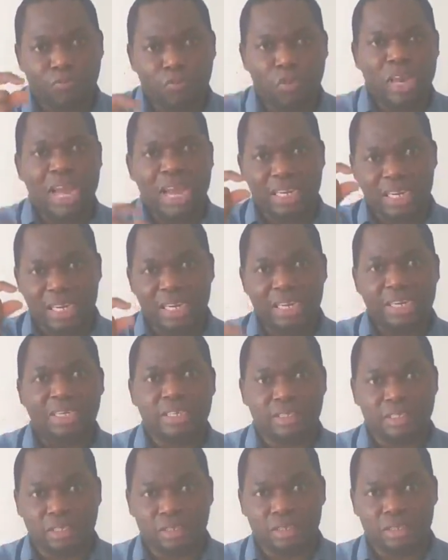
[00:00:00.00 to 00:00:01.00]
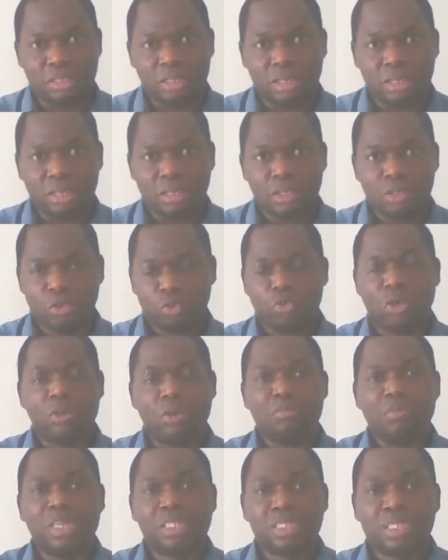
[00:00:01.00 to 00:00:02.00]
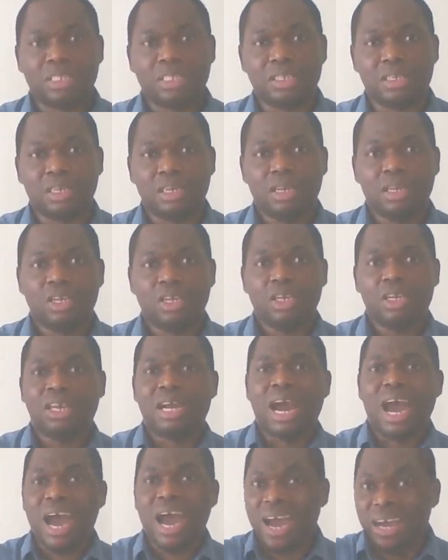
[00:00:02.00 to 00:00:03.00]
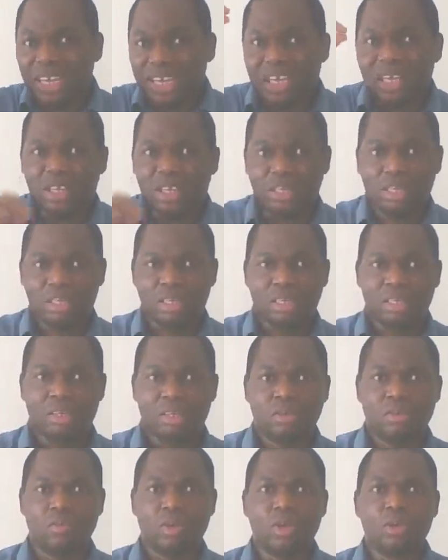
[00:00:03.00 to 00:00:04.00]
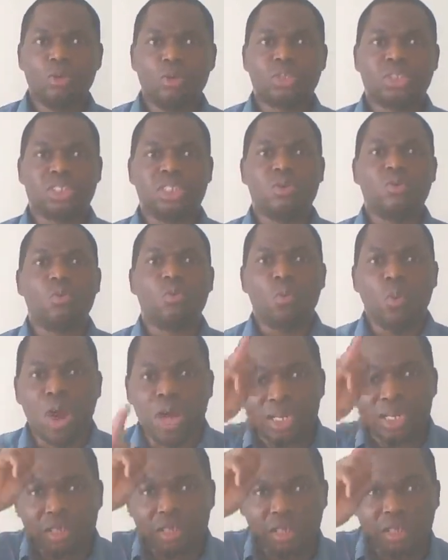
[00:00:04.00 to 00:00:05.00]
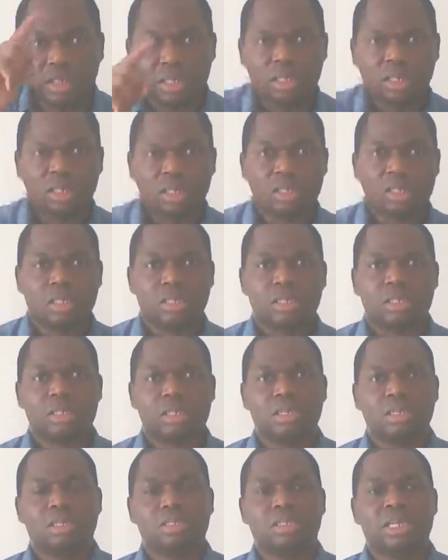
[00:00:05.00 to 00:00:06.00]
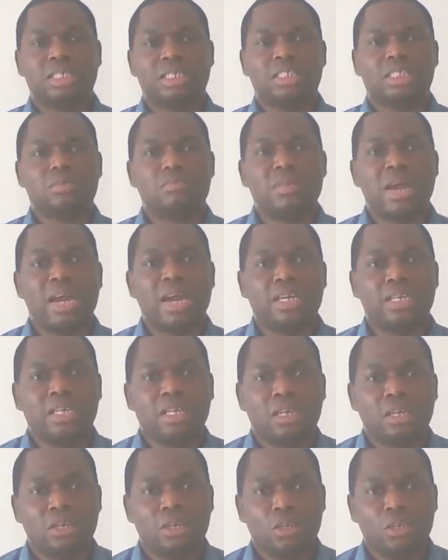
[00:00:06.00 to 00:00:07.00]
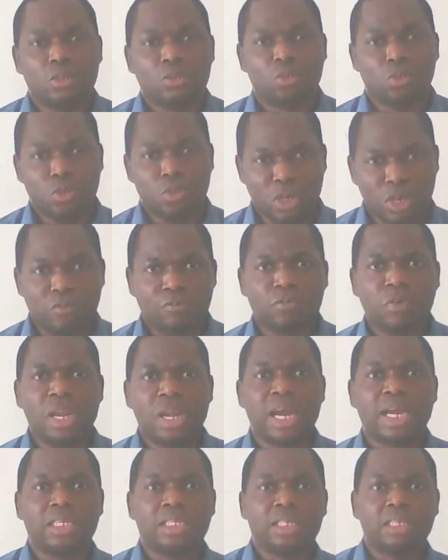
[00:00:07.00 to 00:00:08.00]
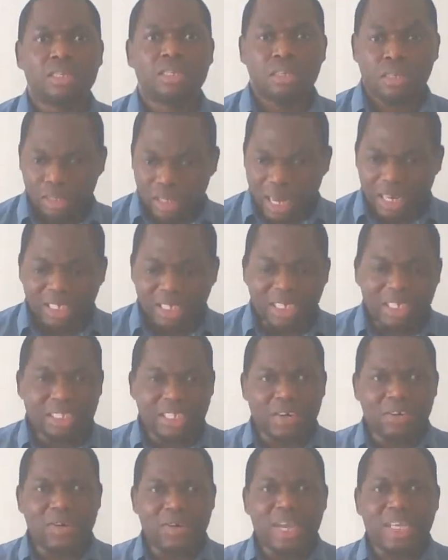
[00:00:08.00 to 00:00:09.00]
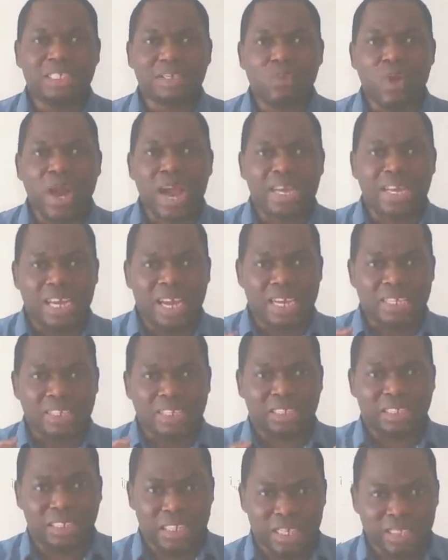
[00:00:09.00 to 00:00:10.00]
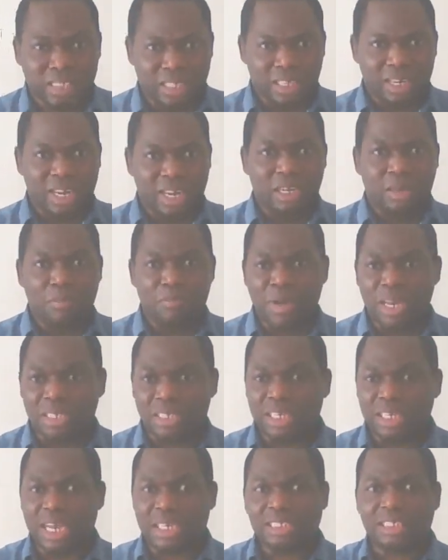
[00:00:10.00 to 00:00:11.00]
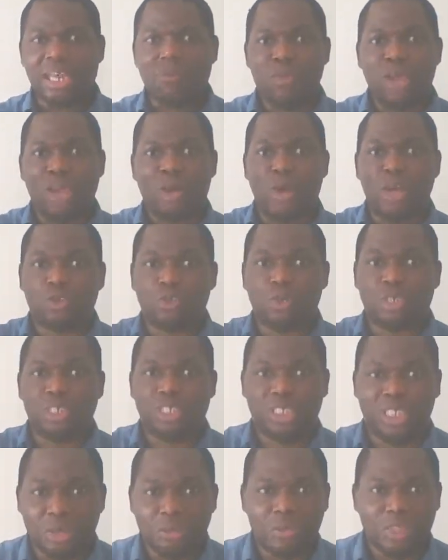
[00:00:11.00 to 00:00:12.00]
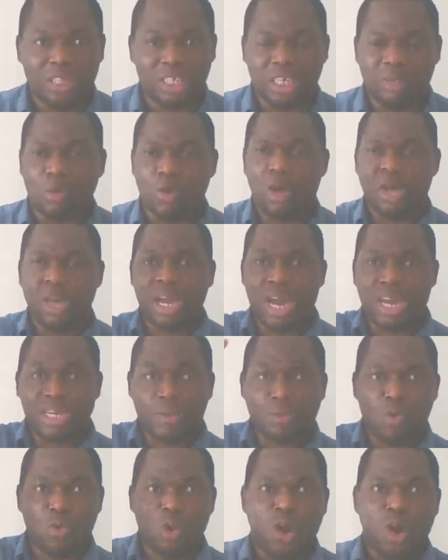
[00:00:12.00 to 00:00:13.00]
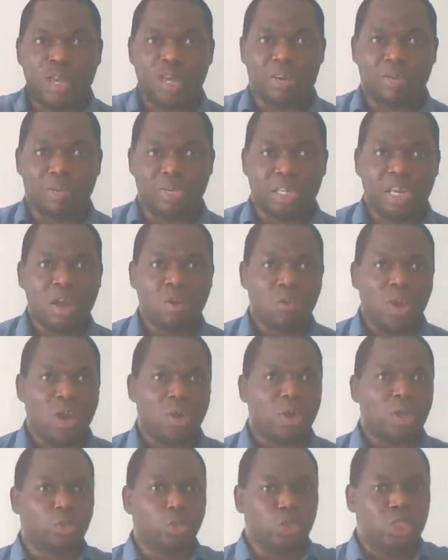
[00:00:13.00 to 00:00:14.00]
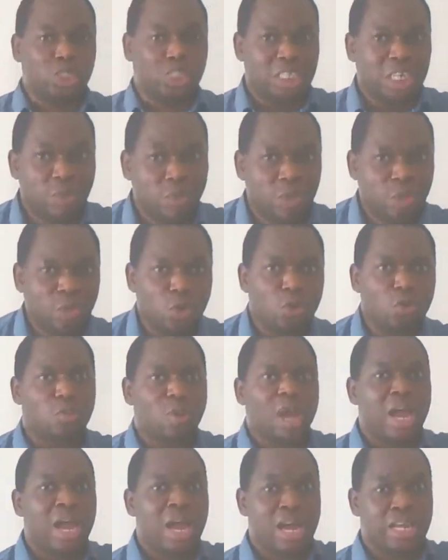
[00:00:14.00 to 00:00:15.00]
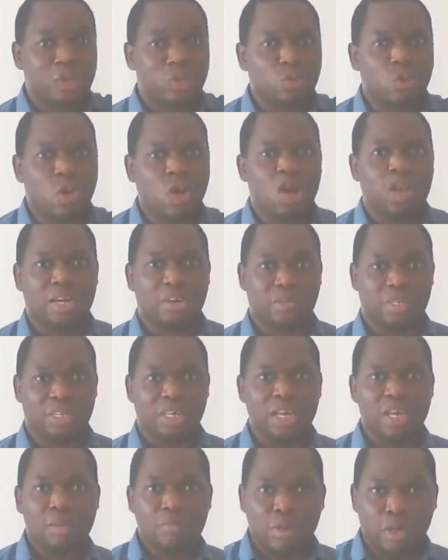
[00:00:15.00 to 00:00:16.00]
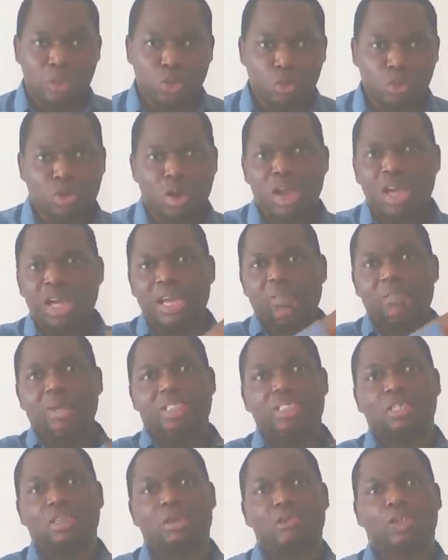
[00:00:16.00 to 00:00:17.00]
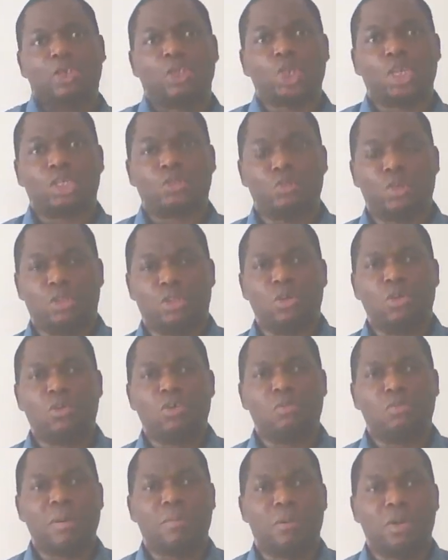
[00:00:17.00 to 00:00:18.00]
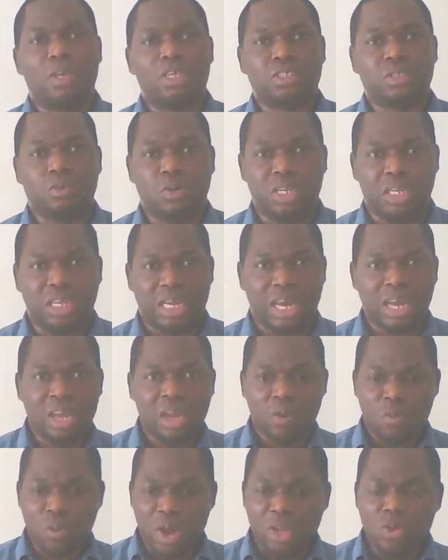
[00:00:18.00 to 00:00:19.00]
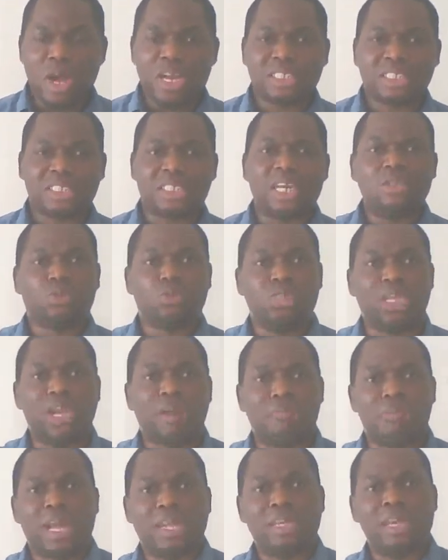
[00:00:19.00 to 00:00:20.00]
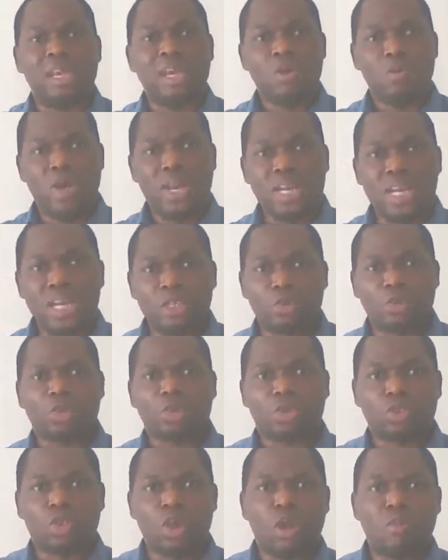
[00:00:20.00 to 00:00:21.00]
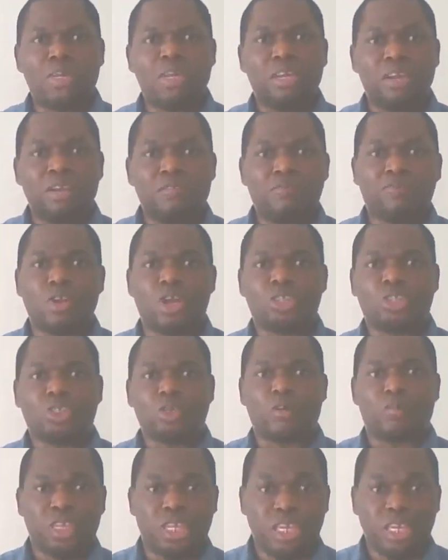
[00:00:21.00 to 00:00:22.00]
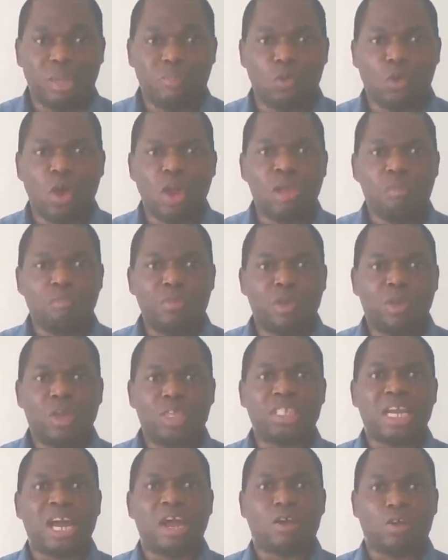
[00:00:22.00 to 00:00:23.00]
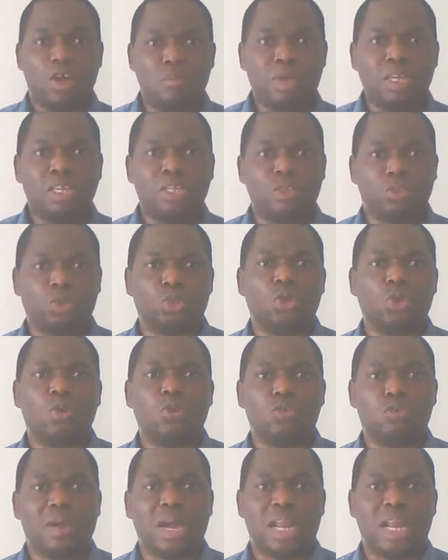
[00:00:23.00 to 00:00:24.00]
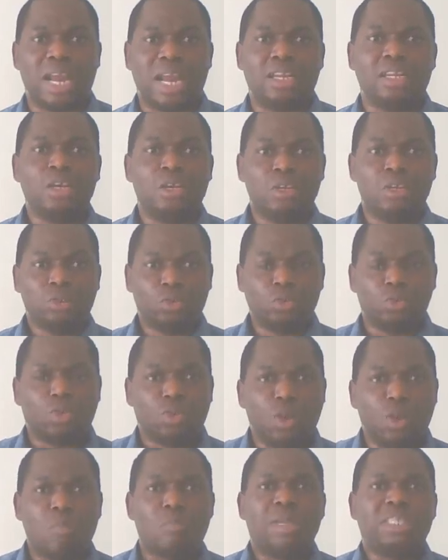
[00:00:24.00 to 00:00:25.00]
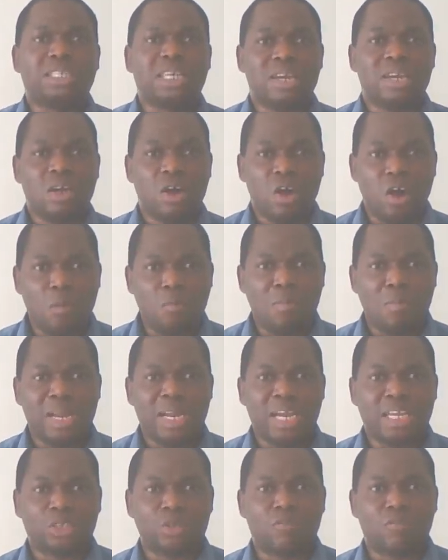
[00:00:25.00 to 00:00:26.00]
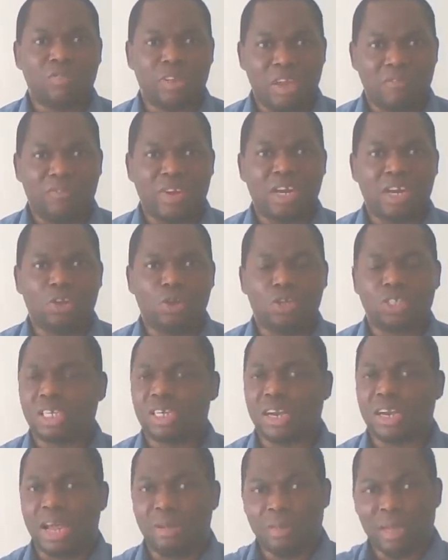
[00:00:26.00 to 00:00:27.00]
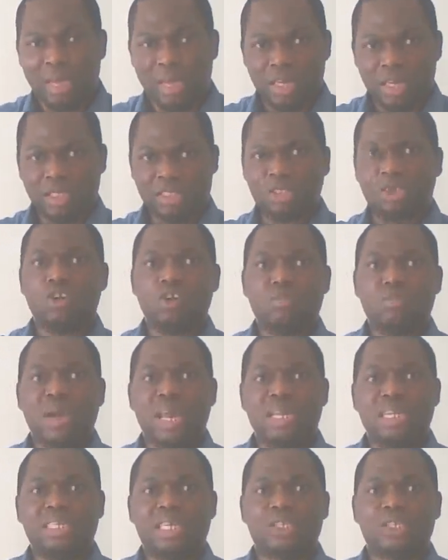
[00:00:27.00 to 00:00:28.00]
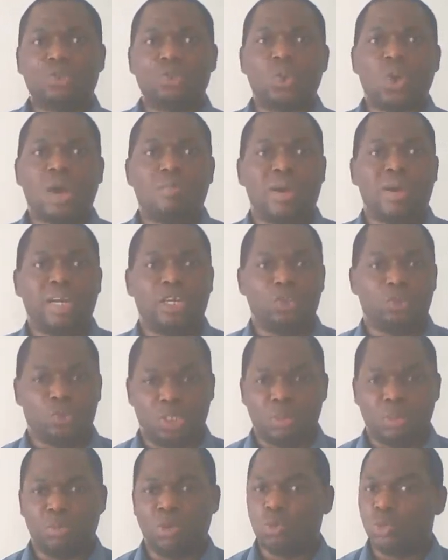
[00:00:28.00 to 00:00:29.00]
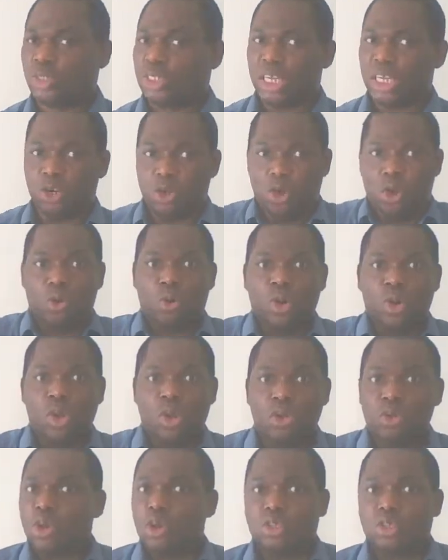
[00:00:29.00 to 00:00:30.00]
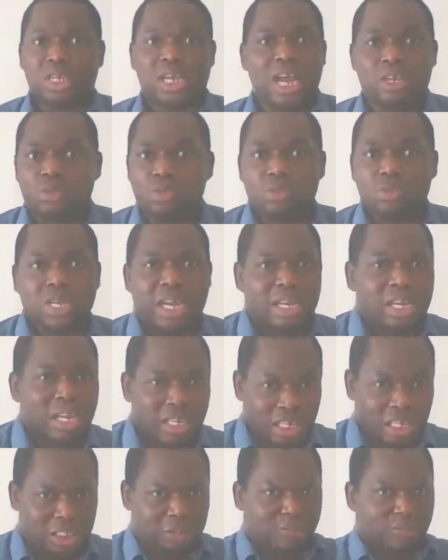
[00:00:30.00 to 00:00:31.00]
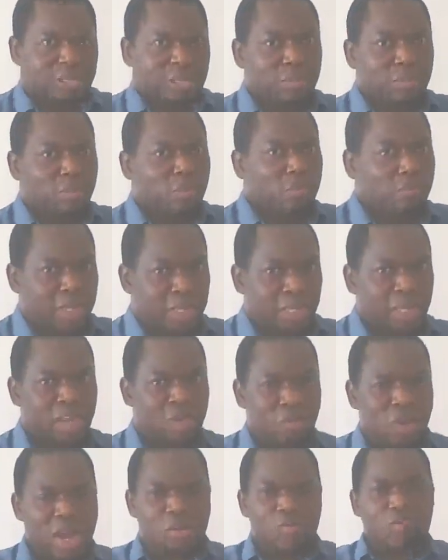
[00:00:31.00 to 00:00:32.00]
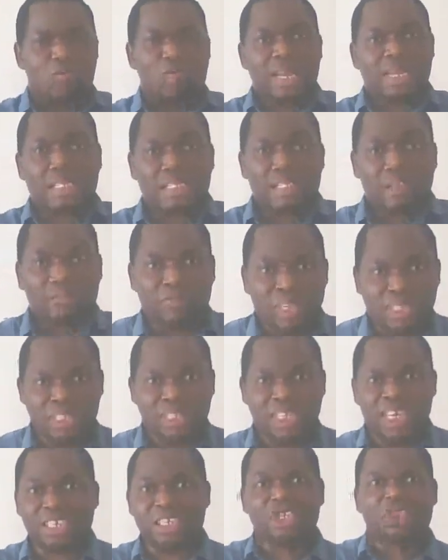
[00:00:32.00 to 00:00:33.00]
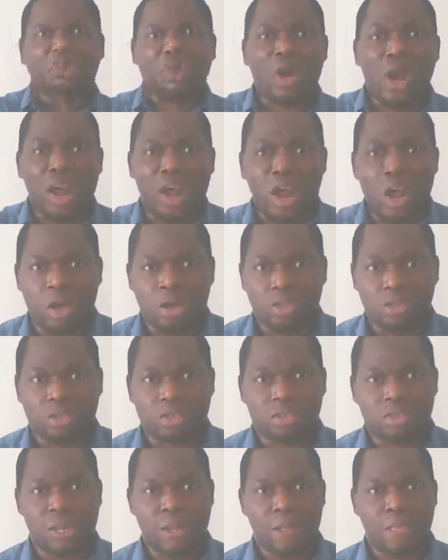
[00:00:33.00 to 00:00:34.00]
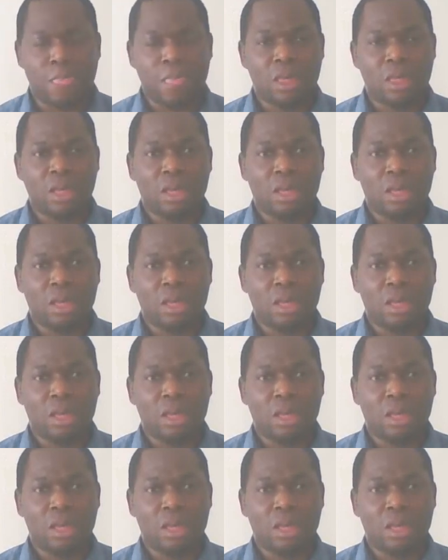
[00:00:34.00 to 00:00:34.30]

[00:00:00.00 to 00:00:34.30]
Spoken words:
Fulani leaders to a meeting, hardly will you see one that is married to non-Fulani. That is the reason why they can sit in at a meeting and say, we are going to deal with Igbo, and they will all agree. We're going to deal with Yoruba, and they will all agree. But you call a meeting of such with Yoruba political leader, when you are saying to them that we need to stop the influx of the Igbo because they are coming into Yoruba land to commit all manners of nefarious crime, the Yoruba leaders who are married to Igbo will say, no, no, you can't do that. There's free movement. We are humanity first. They destroy us.